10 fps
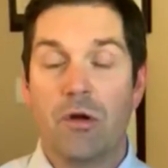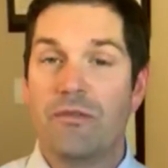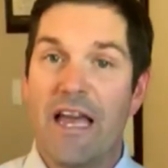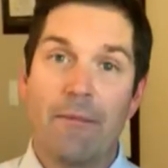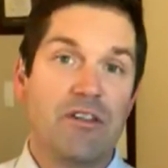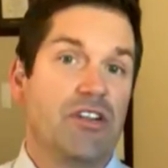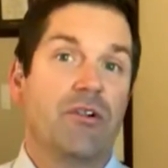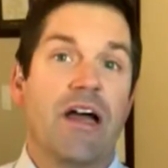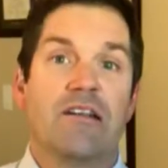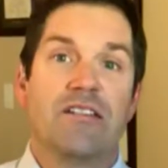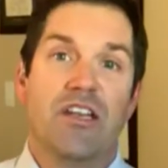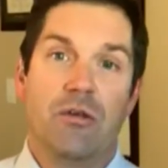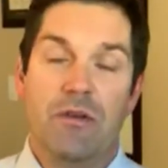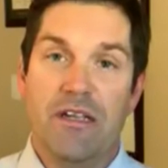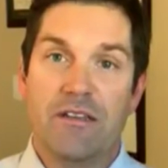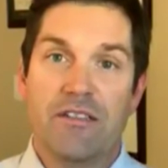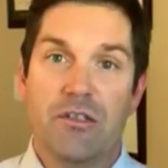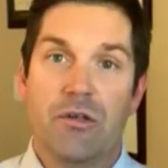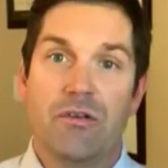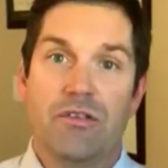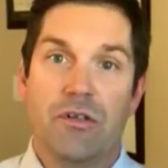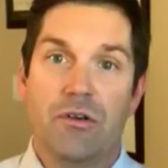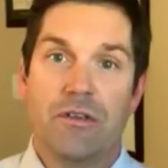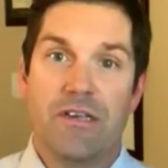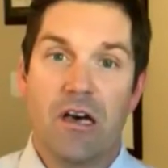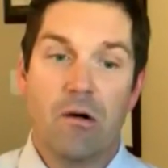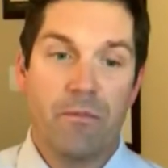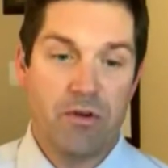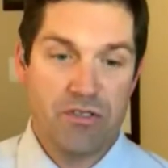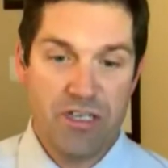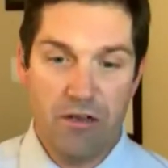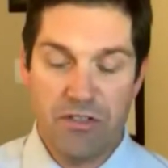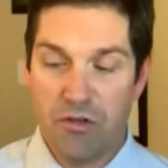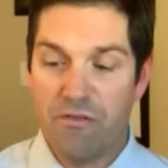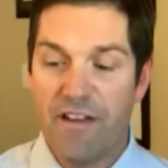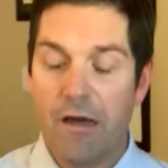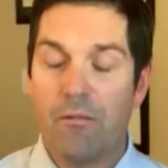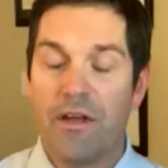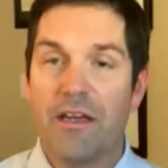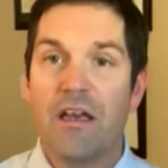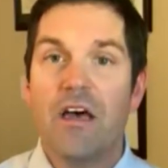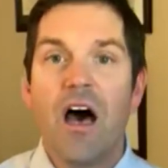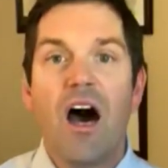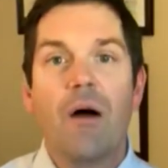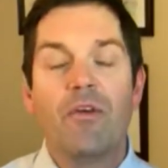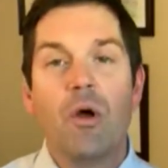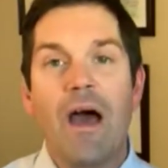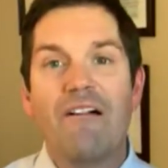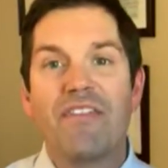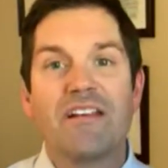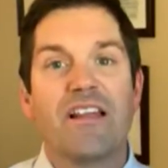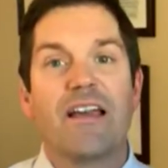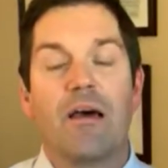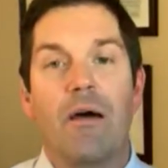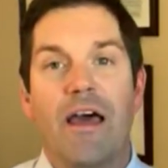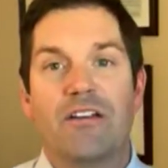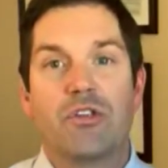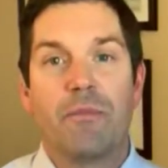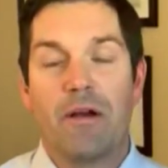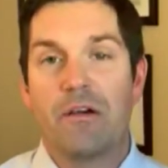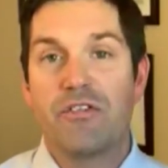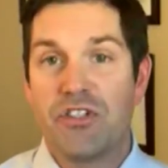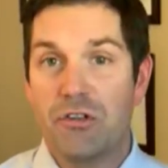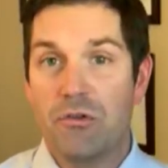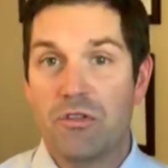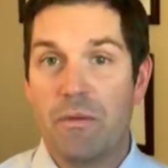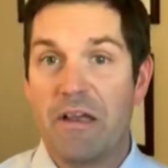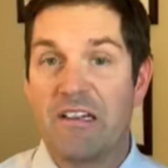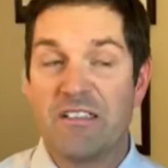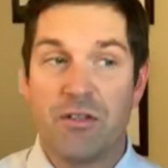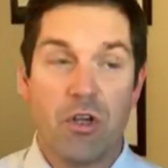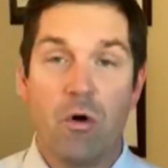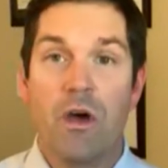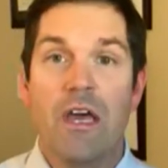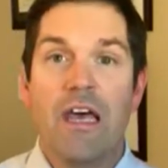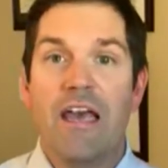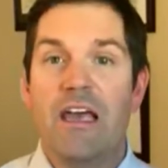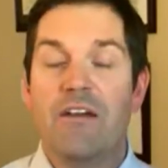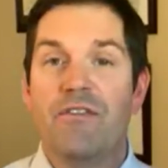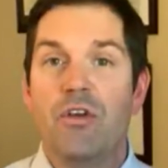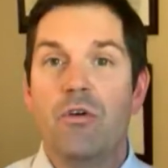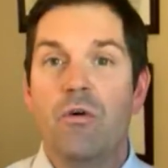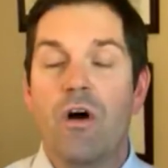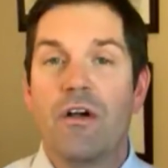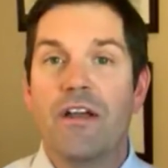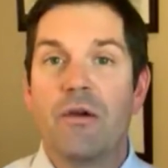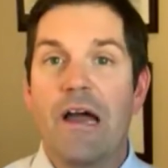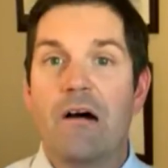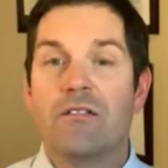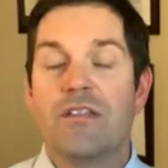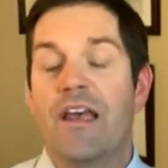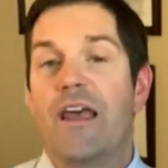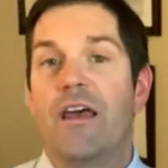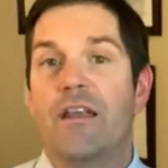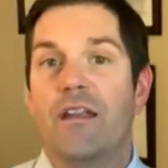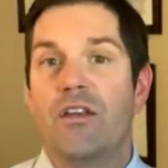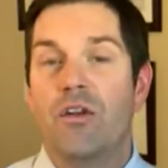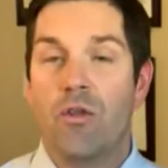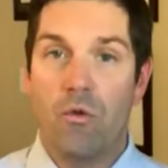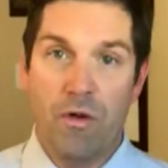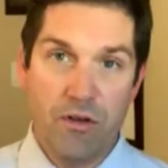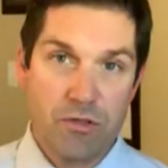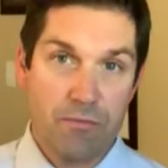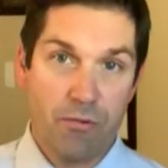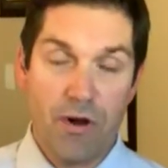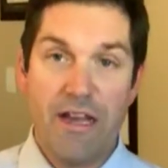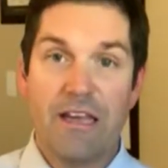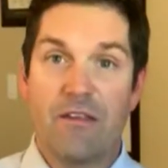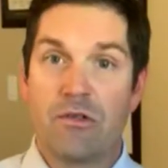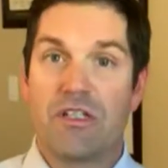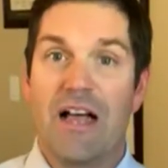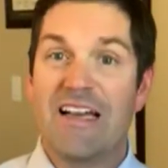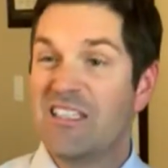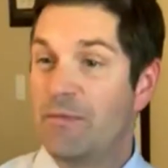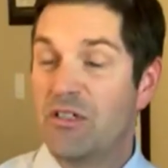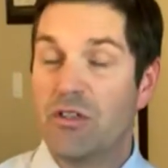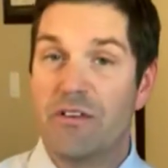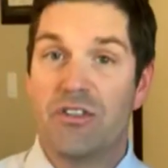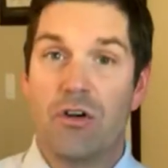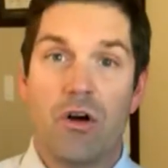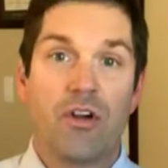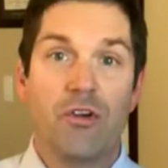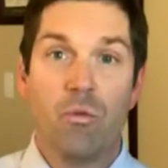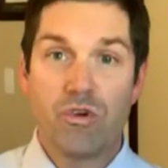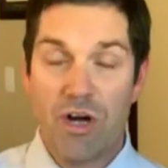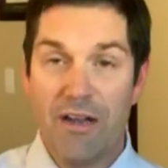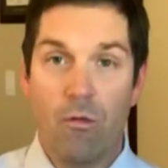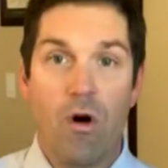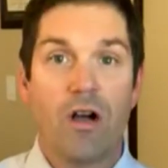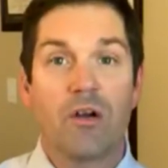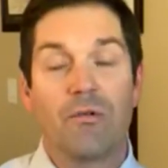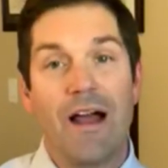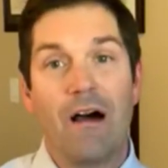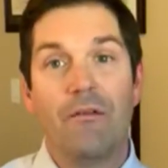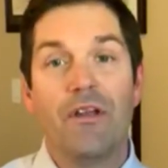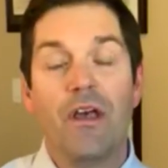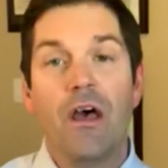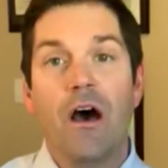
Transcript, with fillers: you know, damage at your house that you need to help yourselves and your family. You know, have things like an extra pair of shoes, because, you know, if you are in your house and, you know, the windows break and there's glass, especially if it's dark, you're trying to walk around,